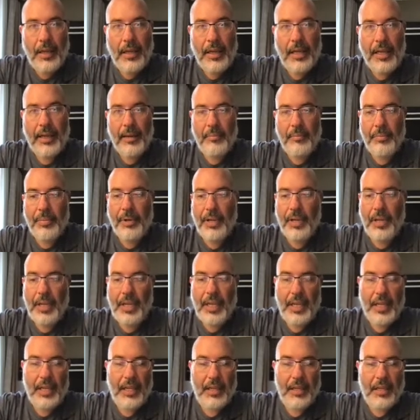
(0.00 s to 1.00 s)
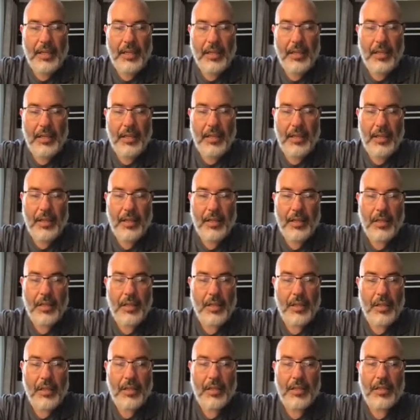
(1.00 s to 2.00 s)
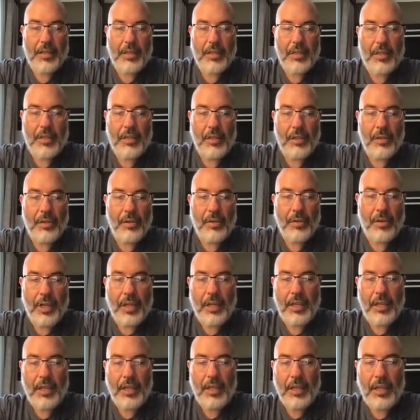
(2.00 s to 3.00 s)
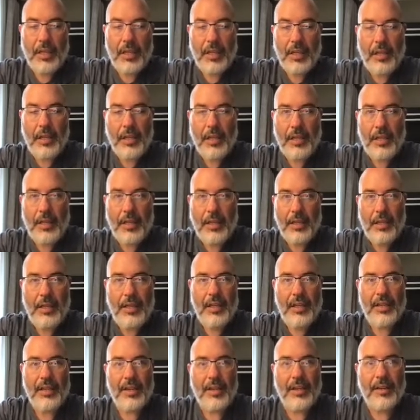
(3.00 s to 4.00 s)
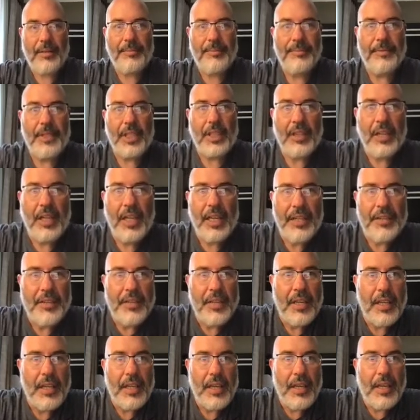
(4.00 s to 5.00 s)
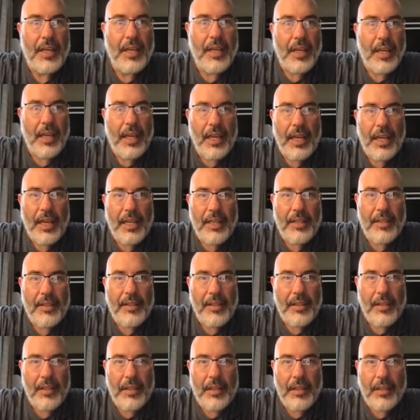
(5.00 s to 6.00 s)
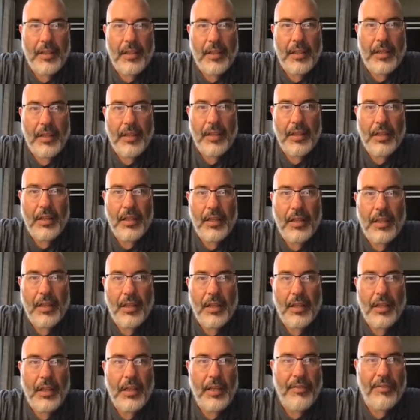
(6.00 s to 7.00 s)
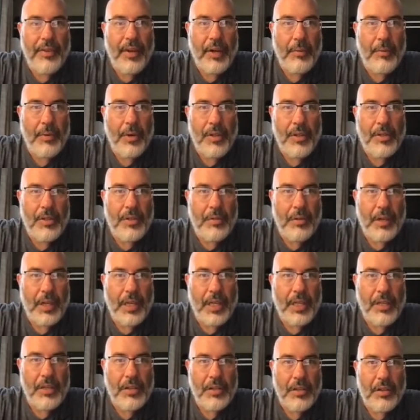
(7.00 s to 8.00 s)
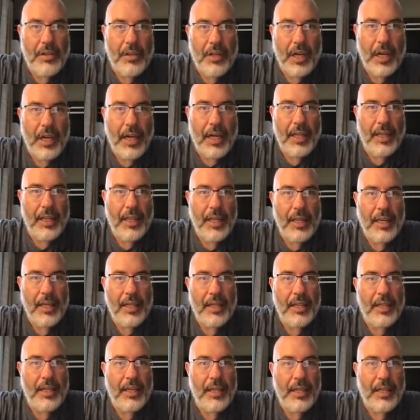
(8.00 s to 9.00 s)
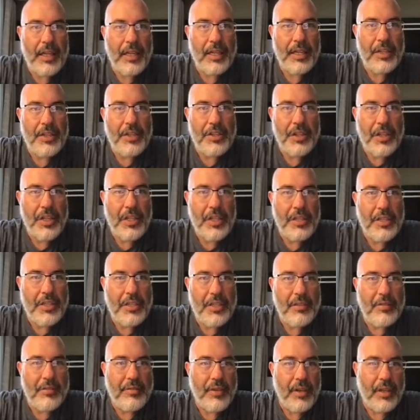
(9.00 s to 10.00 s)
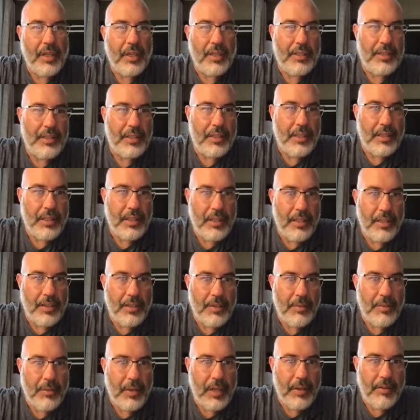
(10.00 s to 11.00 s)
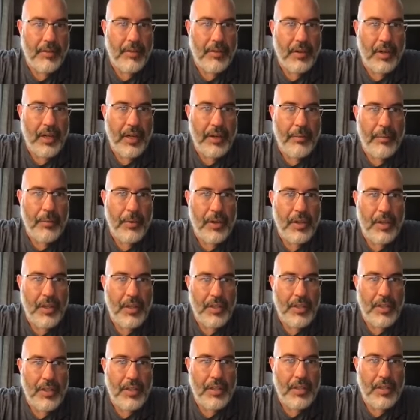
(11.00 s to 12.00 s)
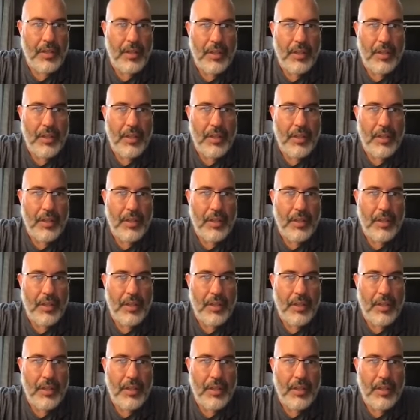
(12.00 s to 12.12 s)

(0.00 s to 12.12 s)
campaign slogan here. All right. And if I want to, I can highlight it and then I can change the font to whatever I want.